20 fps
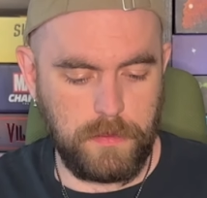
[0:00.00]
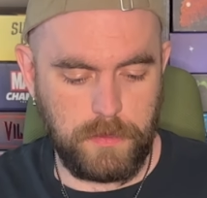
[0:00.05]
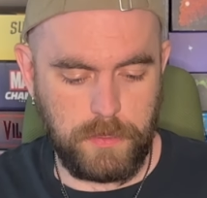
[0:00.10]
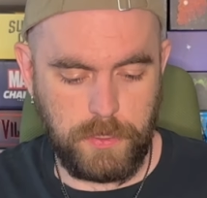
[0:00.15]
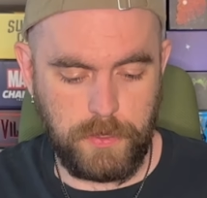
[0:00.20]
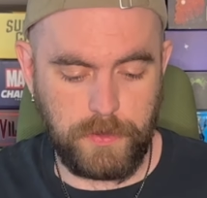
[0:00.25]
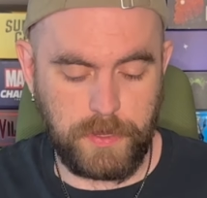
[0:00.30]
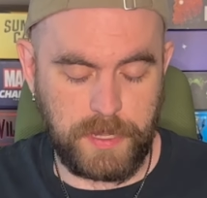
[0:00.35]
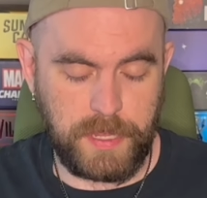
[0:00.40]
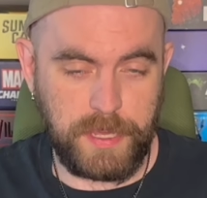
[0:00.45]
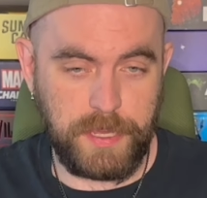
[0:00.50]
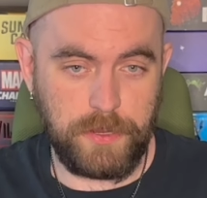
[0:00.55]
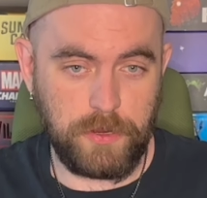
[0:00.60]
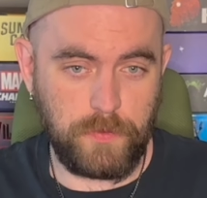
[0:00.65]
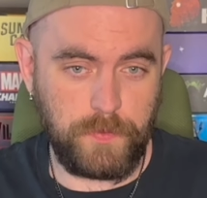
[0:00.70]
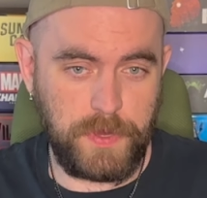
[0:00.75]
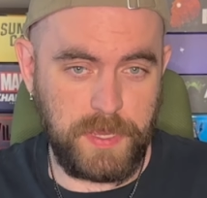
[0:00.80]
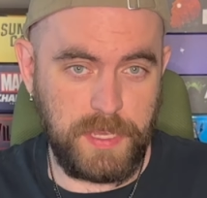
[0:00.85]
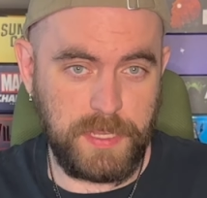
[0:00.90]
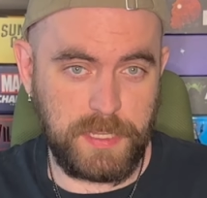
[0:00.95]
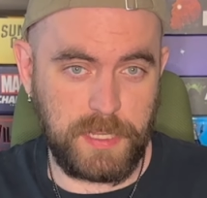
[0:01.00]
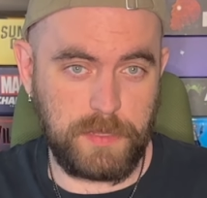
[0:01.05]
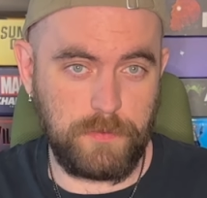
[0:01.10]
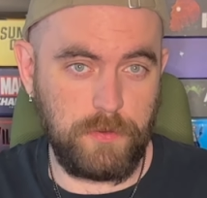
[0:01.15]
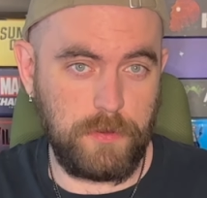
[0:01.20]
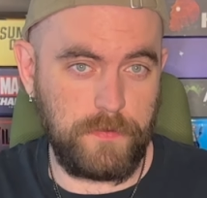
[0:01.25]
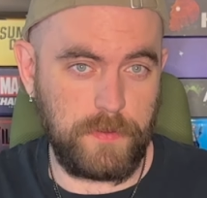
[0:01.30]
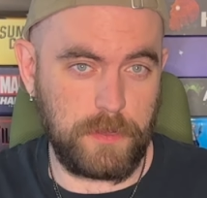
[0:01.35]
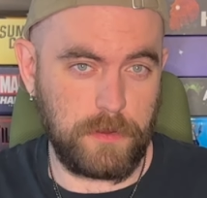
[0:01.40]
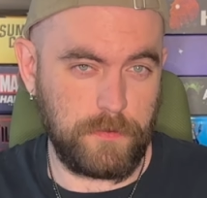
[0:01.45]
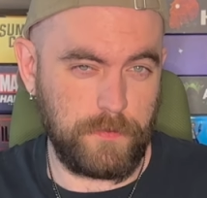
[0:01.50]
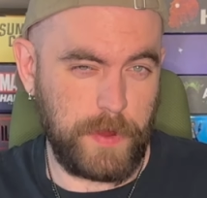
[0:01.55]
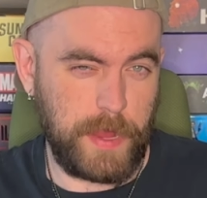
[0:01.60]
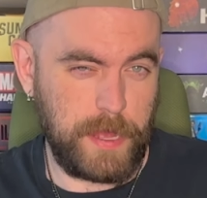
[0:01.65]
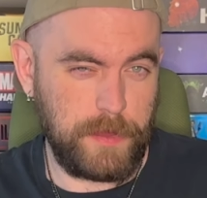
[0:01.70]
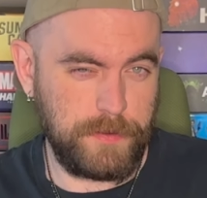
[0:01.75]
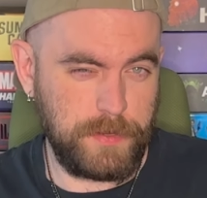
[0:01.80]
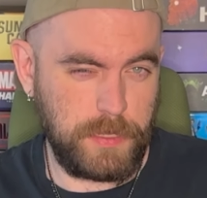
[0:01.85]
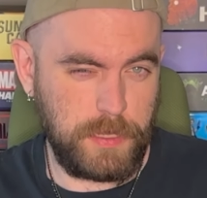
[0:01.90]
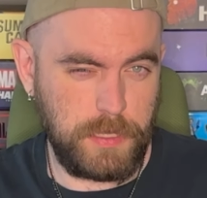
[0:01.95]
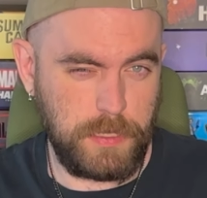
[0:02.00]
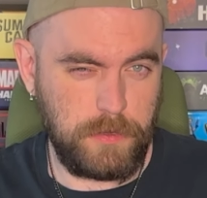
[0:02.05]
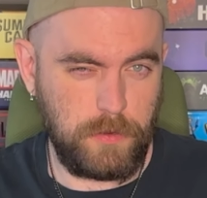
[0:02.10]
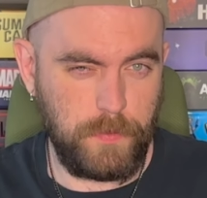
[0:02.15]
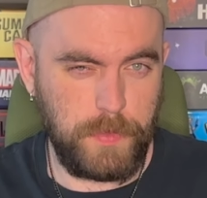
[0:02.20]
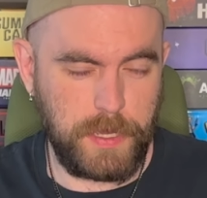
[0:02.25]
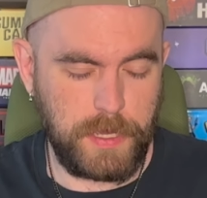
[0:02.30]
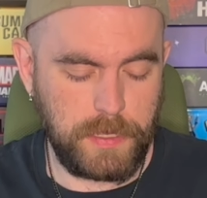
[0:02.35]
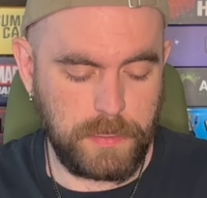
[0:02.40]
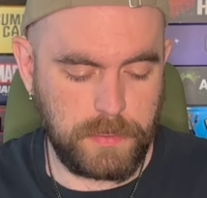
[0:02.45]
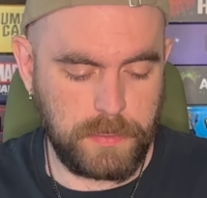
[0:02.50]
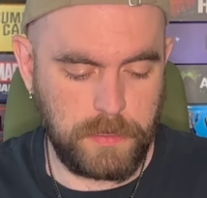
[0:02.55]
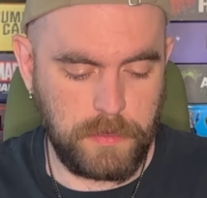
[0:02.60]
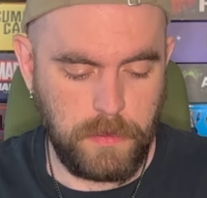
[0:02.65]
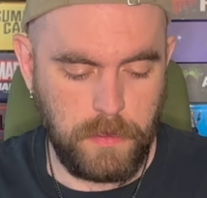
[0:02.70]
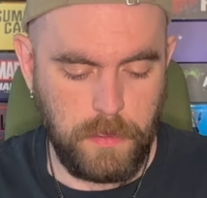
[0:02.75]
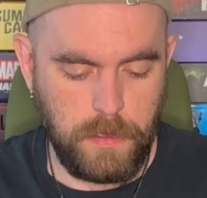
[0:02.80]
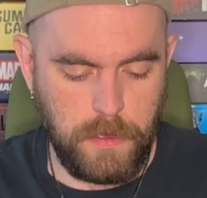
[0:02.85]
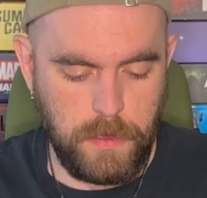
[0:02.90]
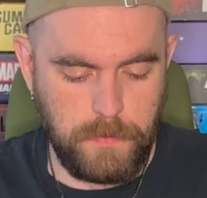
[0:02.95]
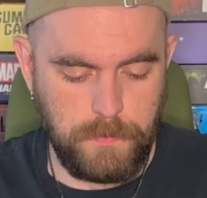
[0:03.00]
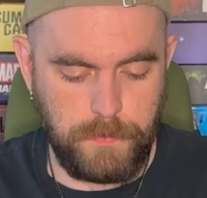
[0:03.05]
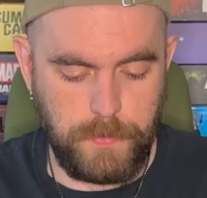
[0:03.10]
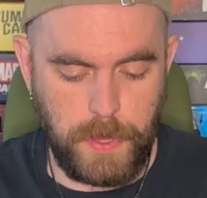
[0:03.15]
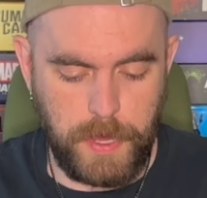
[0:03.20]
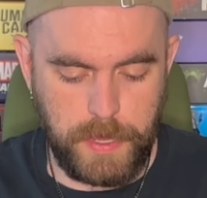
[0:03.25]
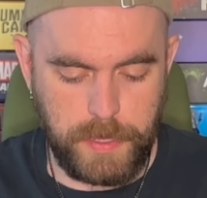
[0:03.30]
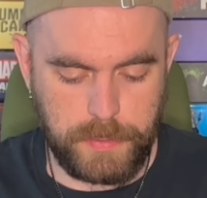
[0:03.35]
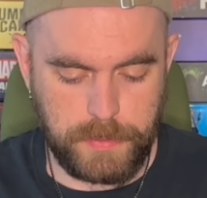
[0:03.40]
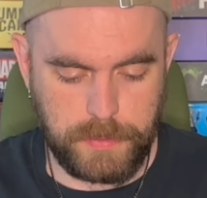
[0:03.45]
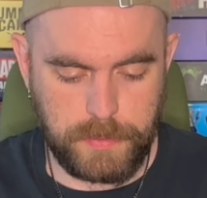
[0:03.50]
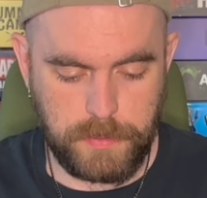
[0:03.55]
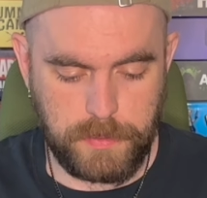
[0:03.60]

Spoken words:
You can hear pieces moving around a little bit, but